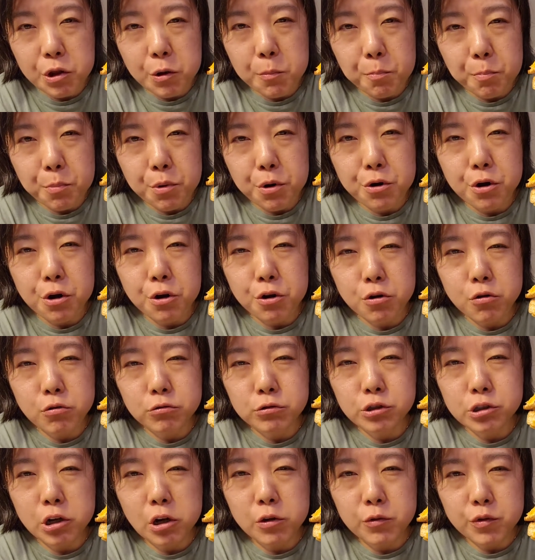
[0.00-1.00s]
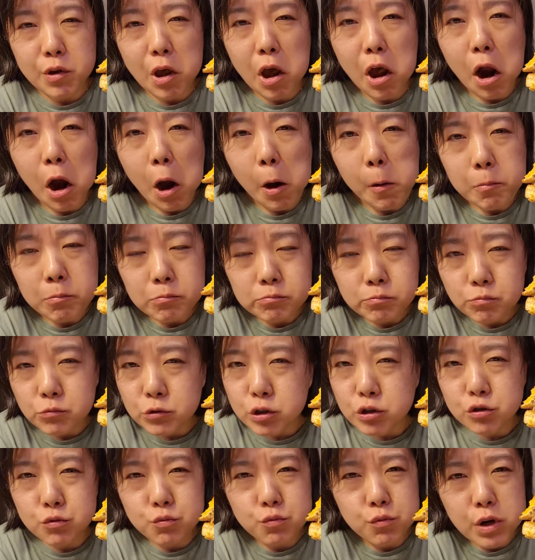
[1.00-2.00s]
And the burger cooks on time.
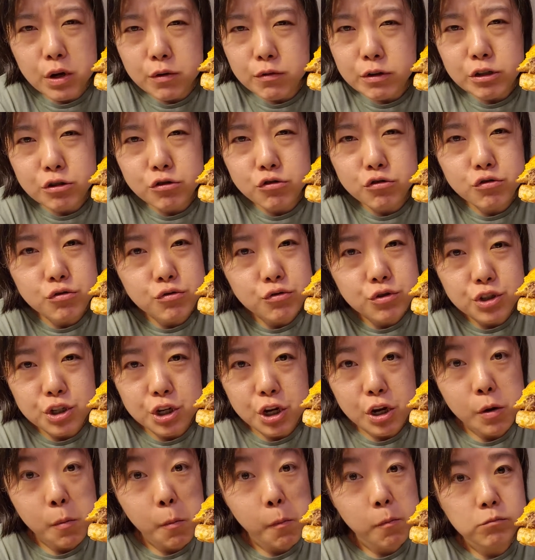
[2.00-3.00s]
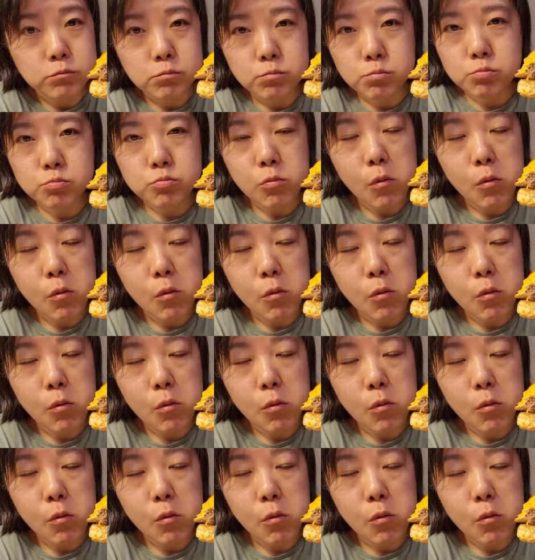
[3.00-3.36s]
It's very juicy.